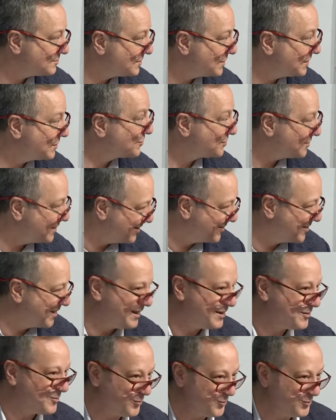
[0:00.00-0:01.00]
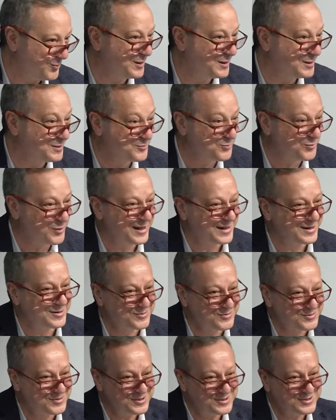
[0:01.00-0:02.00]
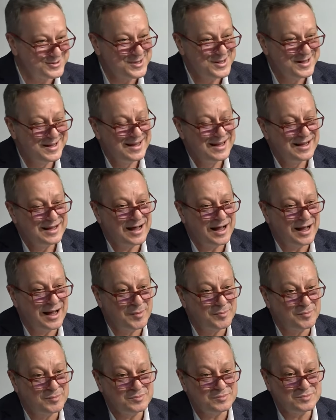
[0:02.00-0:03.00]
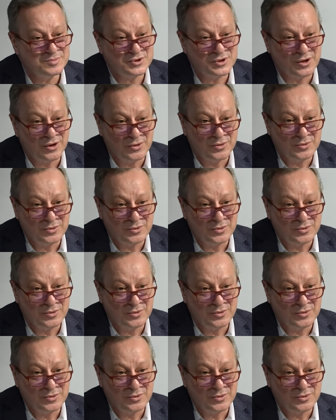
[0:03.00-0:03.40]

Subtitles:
Including the wine, of course.